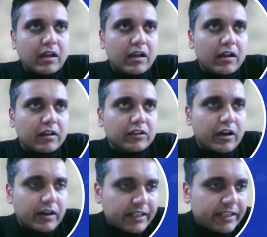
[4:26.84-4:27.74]

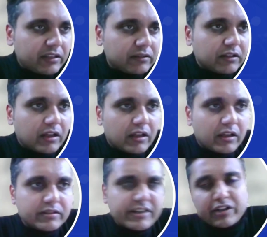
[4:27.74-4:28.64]
Thirdly,
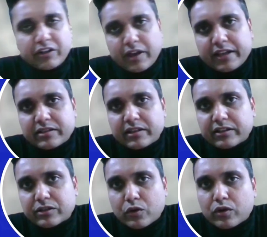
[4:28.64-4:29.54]
safety wise it
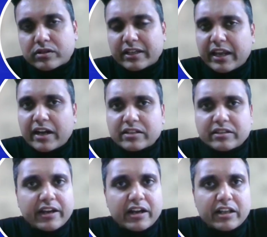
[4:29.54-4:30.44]
is good. CKD,
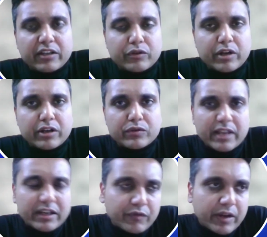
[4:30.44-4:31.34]
CLD you can use
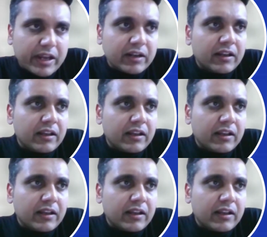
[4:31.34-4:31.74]
anywhere.